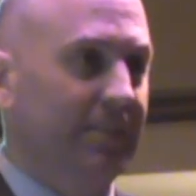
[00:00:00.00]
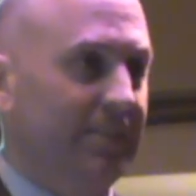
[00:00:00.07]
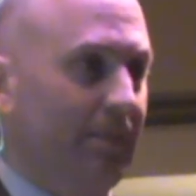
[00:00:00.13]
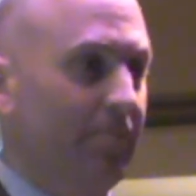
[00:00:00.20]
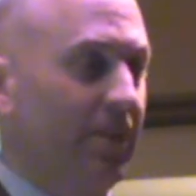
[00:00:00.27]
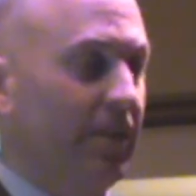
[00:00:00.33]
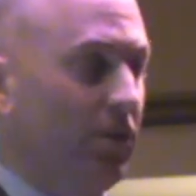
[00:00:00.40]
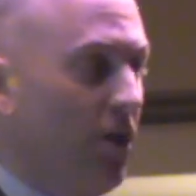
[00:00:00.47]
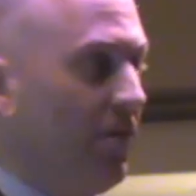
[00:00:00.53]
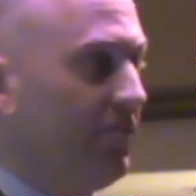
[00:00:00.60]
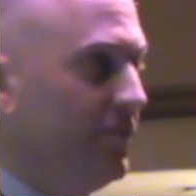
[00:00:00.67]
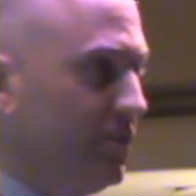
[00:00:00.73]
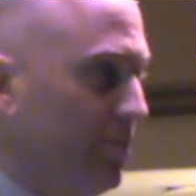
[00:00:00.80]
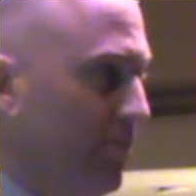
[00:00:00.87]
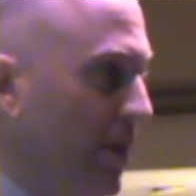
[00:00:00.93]
It's something that
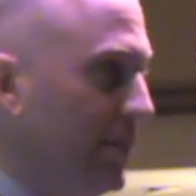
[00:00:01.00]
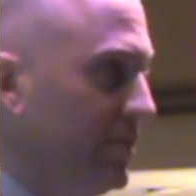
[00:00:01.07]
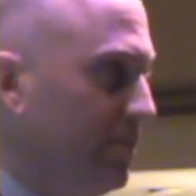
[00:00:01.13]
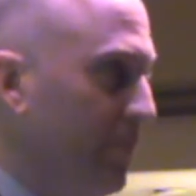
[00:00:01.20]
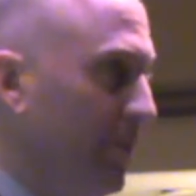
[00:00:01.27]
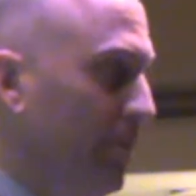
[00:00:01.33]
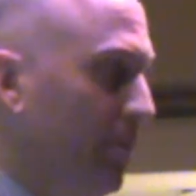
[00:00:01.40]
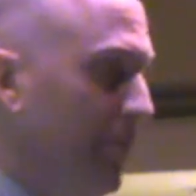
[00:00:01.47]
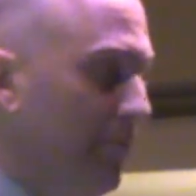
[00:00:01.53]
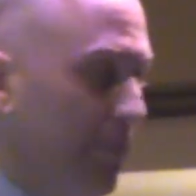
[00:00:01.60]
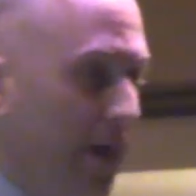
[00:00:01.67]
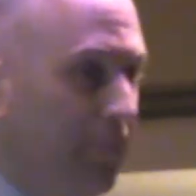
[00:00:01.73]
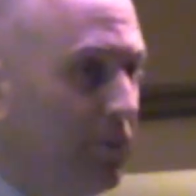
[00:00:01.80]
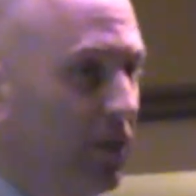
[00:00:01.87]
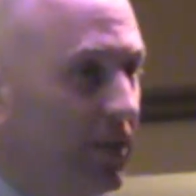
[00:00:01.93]
often surprises people. But
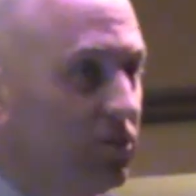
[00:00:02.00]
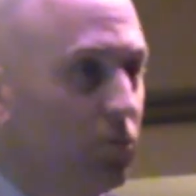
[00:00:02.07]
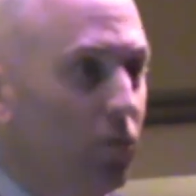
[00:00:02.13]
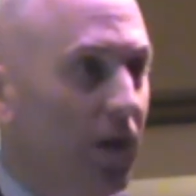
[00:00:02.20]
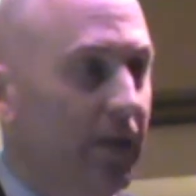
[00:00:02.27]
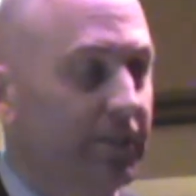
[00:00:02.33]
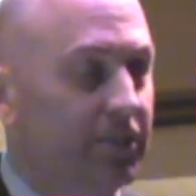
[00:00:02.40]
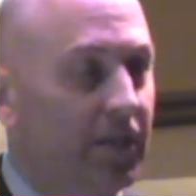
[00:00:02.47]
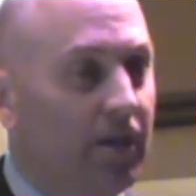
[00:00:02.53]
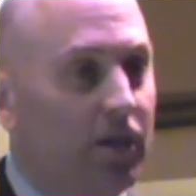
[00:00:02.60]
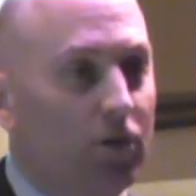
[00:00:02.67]
population-wise,